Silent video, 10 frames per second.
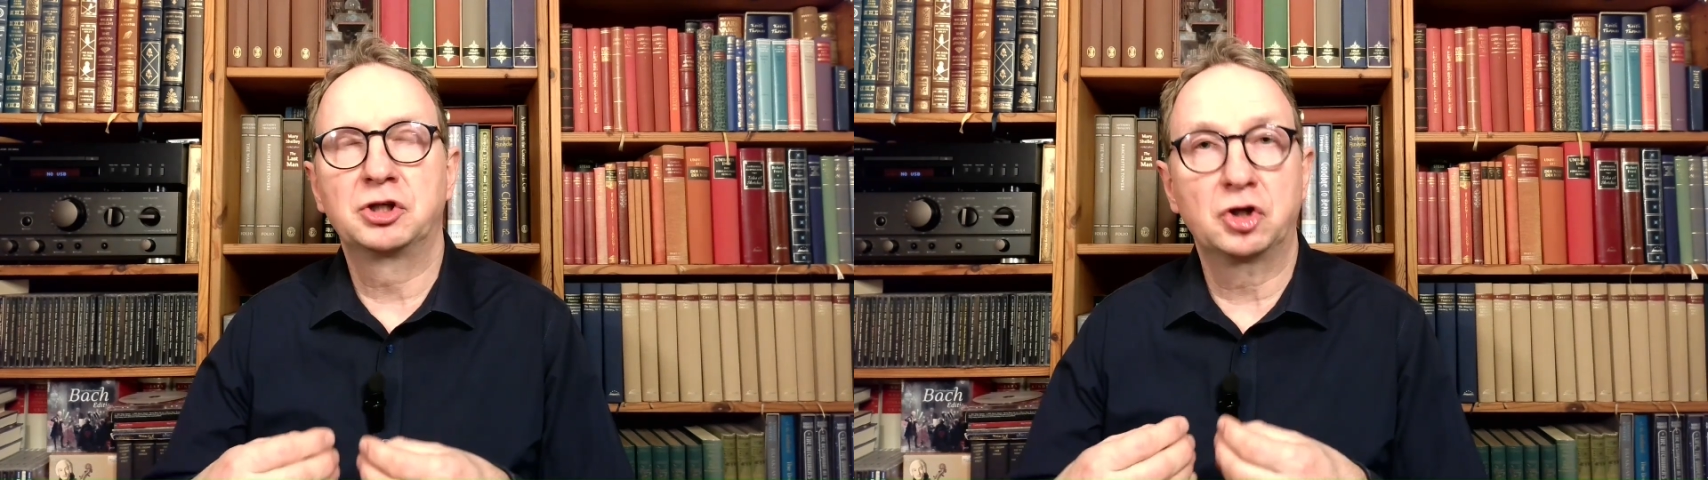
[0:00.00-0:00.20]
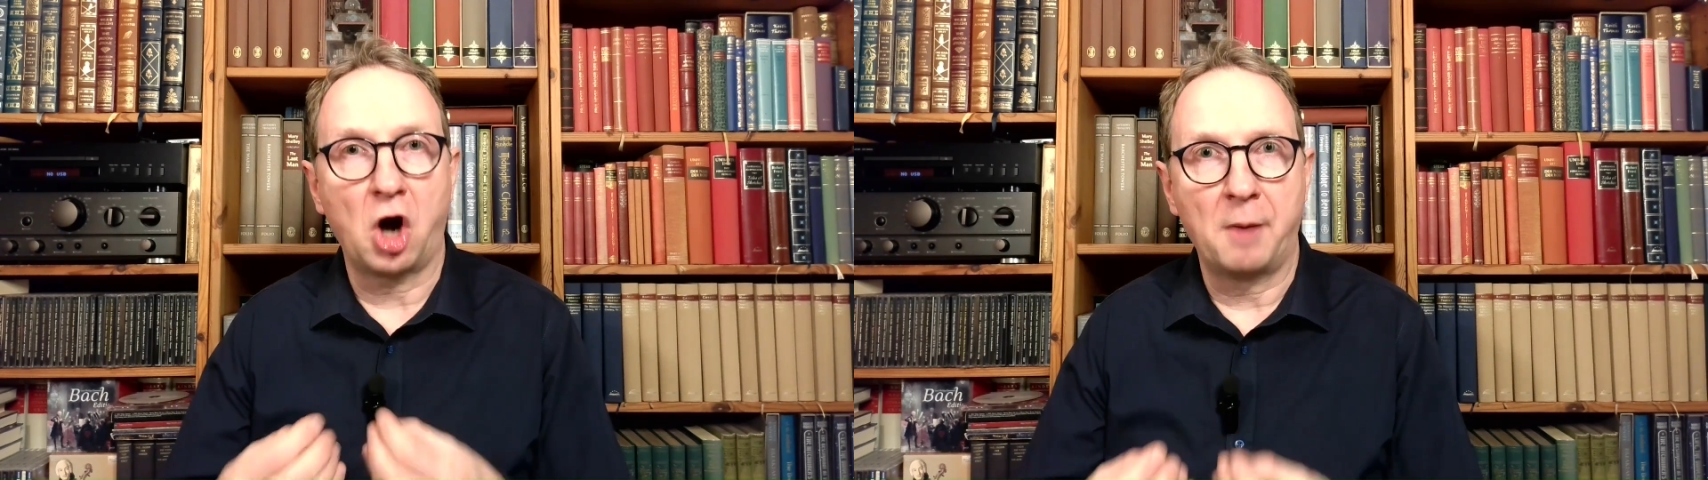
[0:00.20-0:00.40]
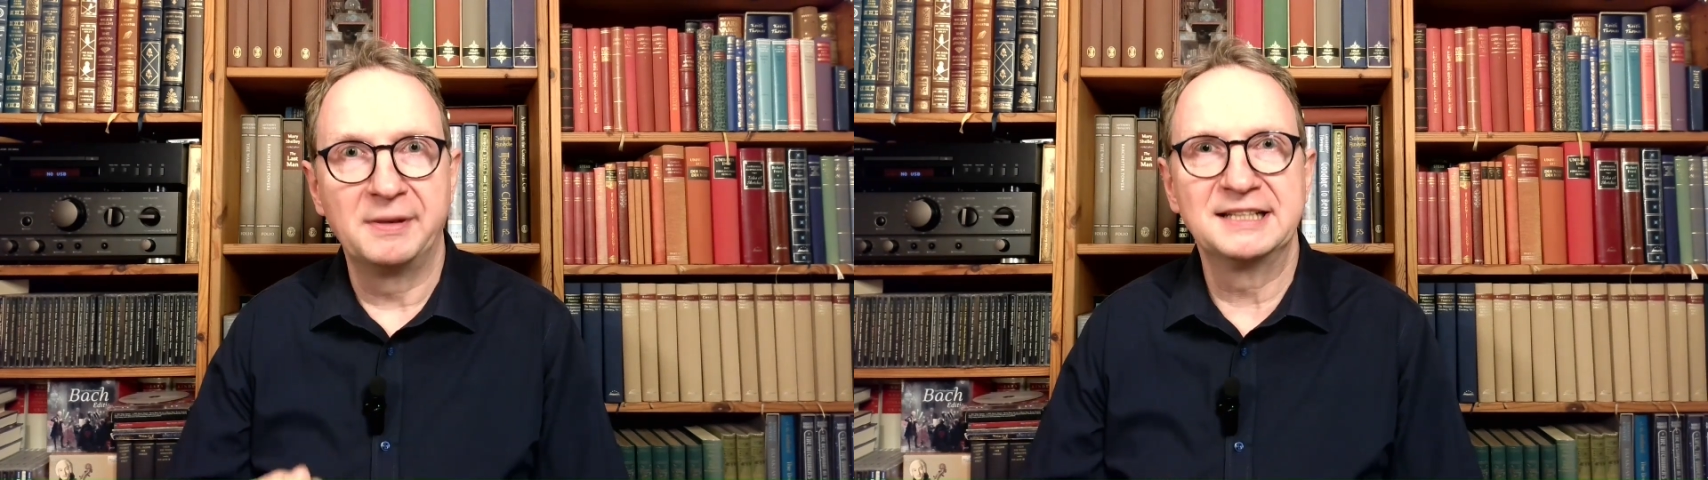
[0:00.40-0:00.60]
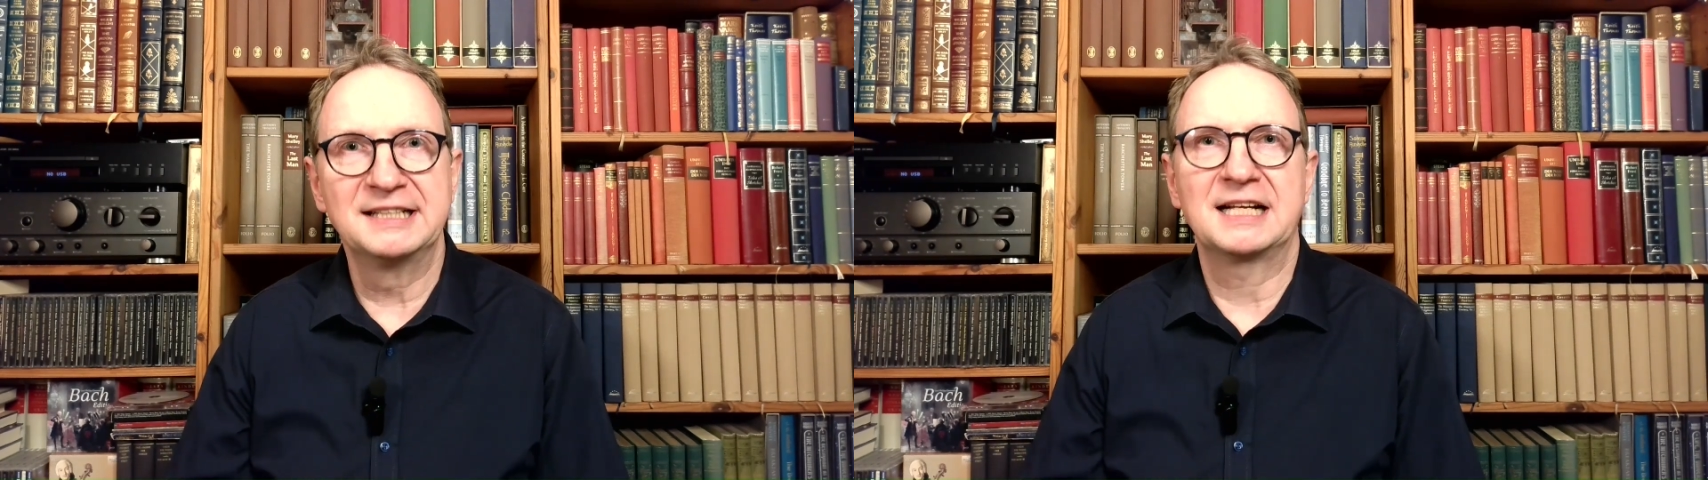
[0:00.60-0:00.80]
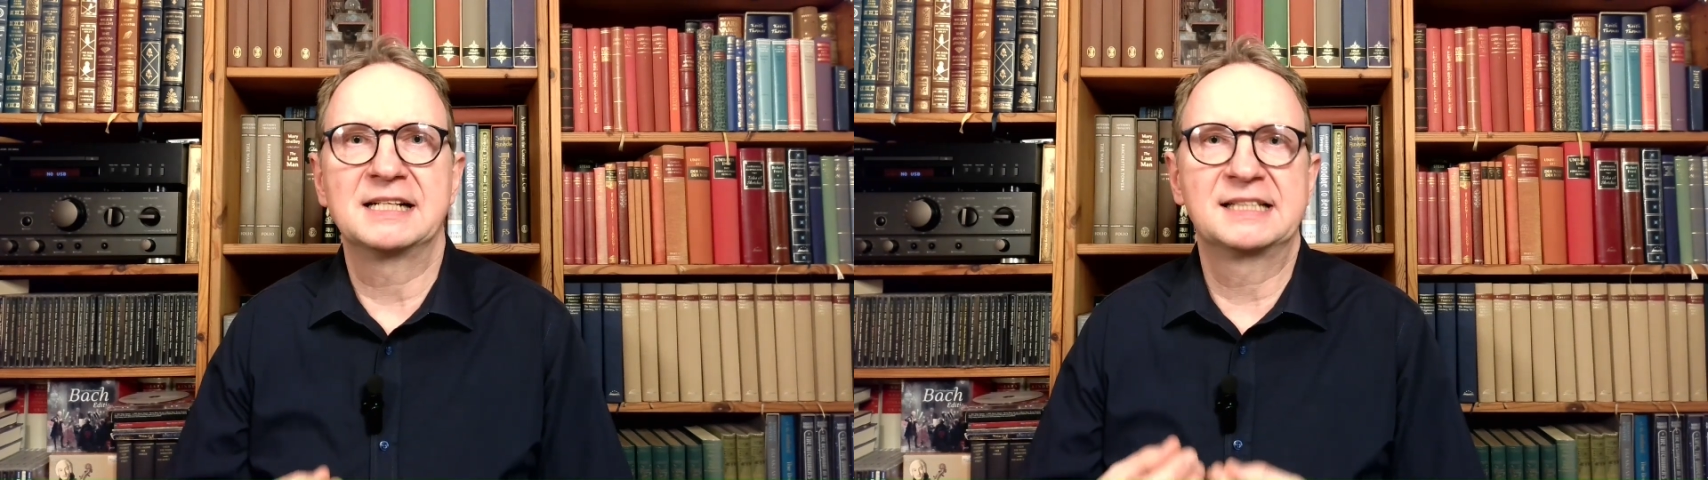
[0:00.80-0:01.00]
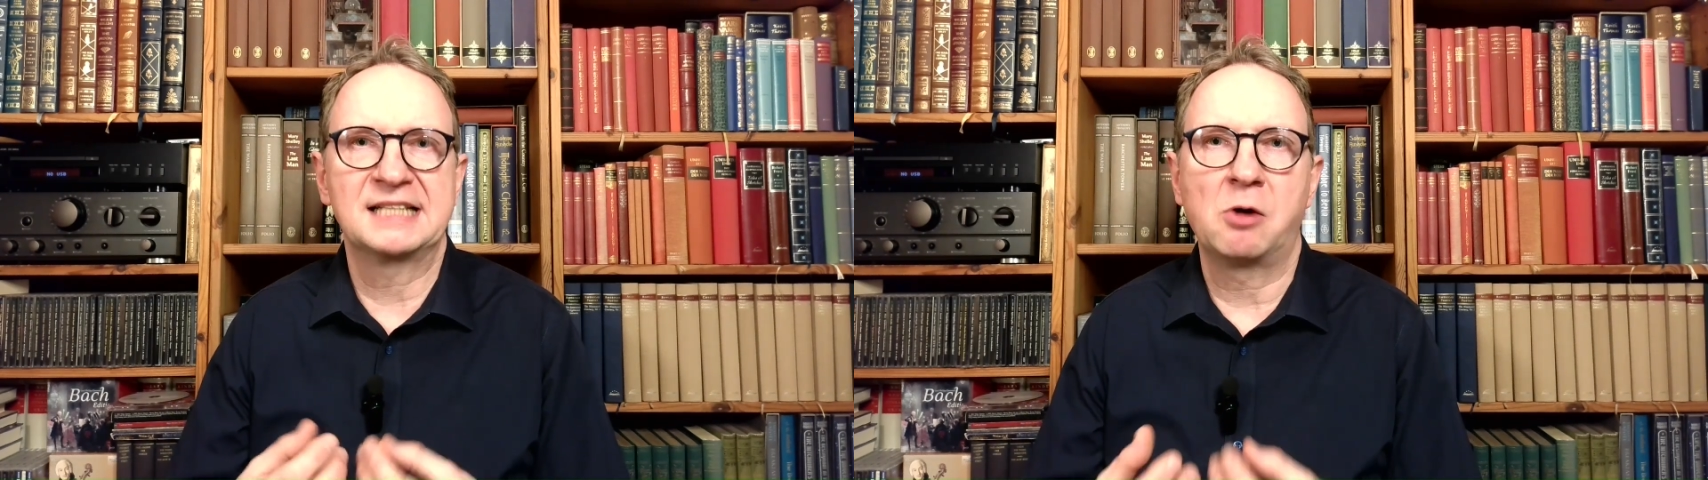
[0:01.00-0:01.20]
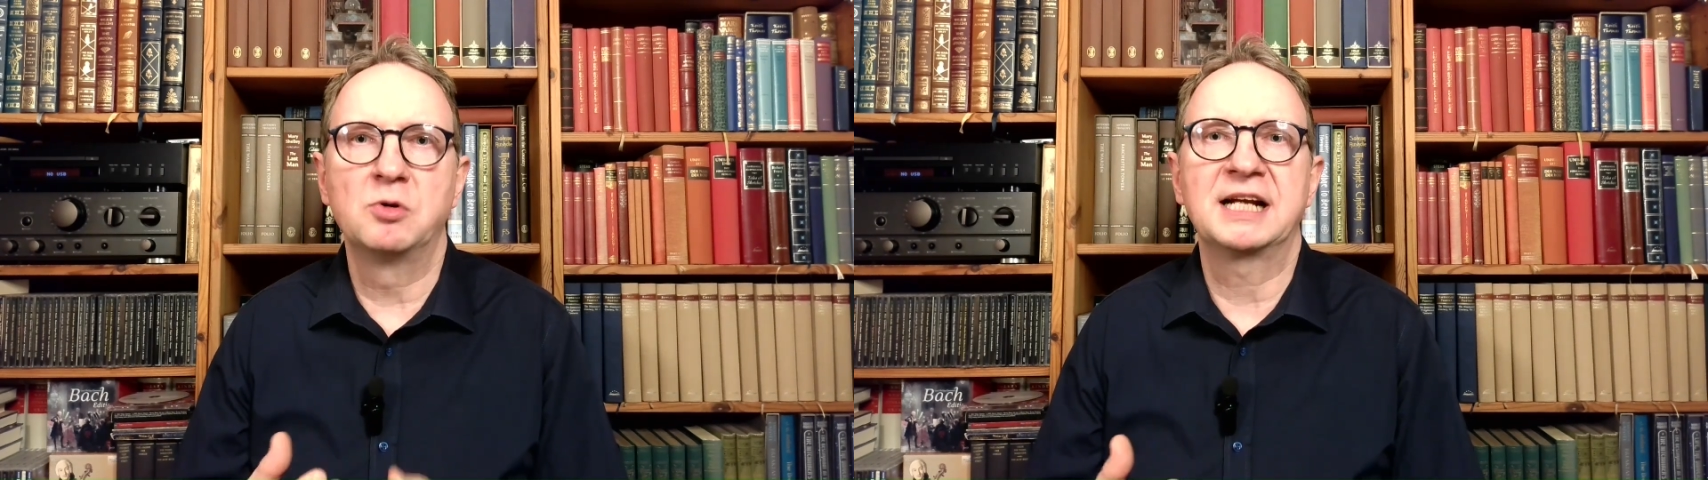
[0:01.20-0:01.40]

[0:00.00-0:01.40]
comments and sound